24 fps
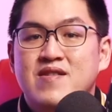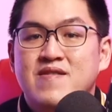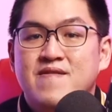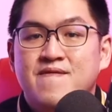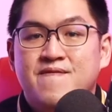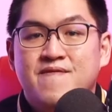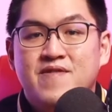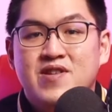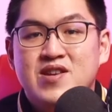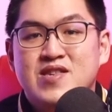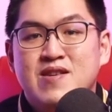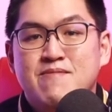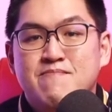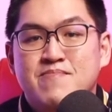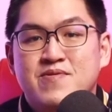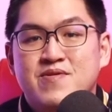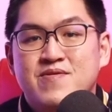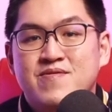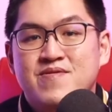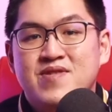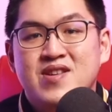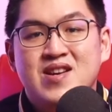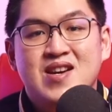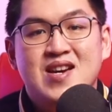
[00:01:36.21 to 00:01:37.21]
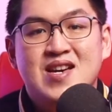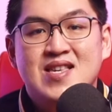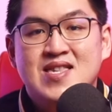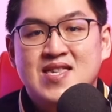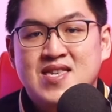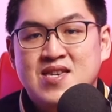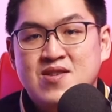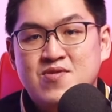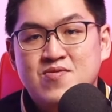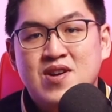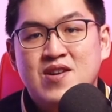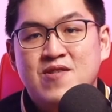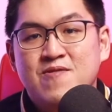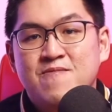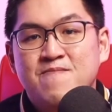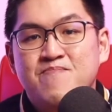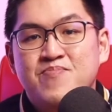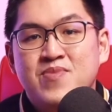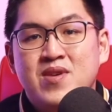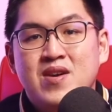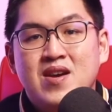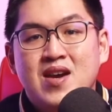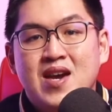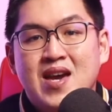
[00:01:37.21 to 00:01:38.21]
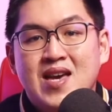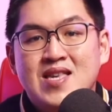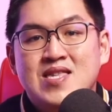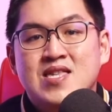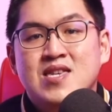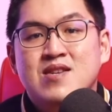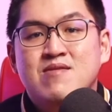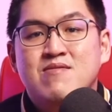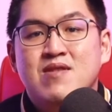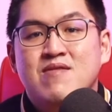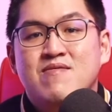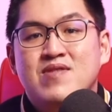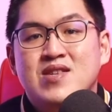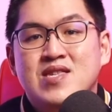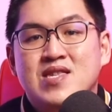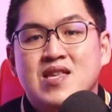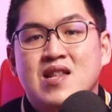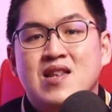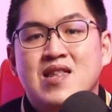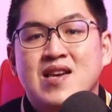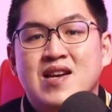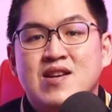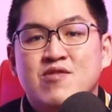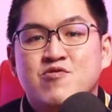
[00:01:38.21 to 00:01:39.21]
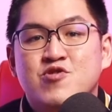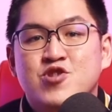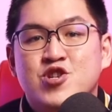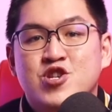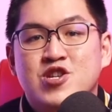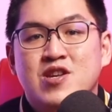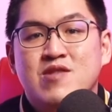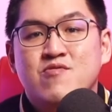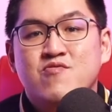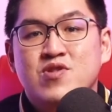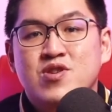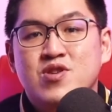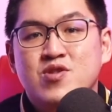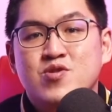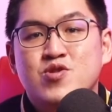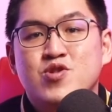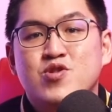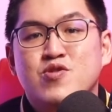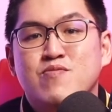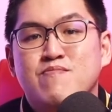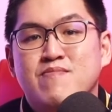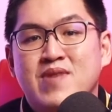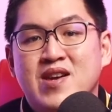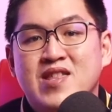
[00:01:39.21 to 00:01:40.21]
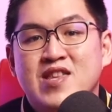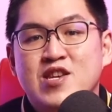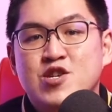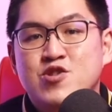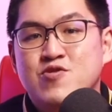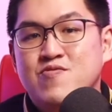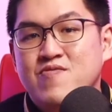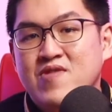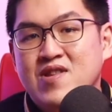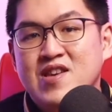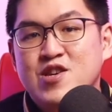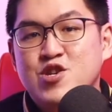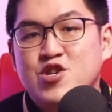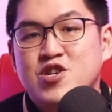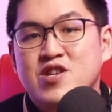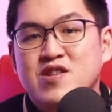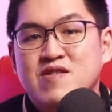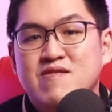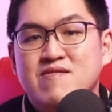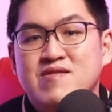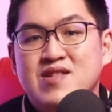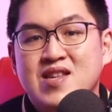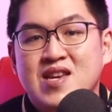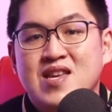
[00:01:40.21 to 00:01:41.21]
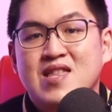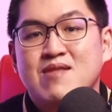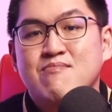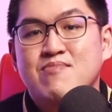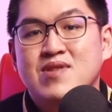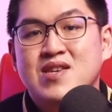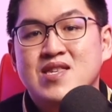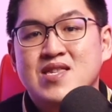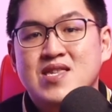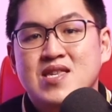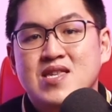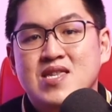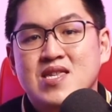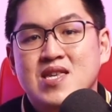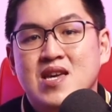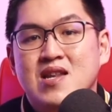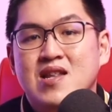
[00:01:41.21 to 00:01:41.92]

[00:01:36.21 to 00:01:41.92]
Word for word: For example, SQL. SQL is a language that we use to manage relational databases